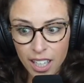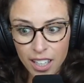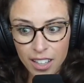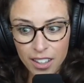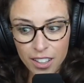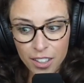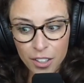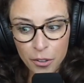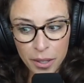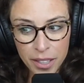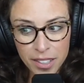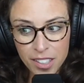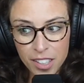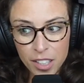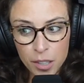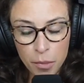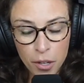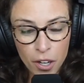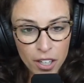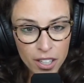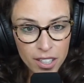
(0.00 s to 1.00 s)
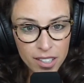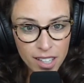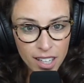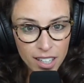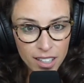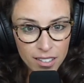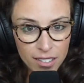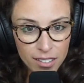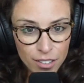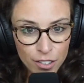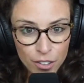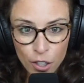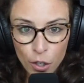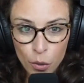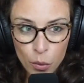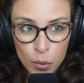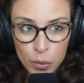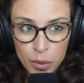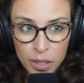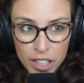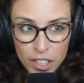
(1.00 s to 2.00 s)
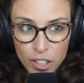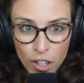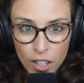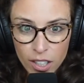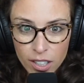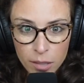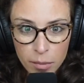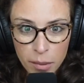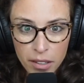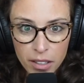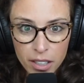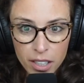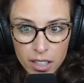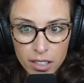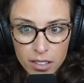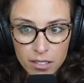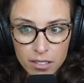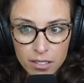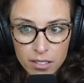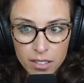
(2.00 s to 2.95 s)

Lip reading: And the craziest part is that no one really talks about it.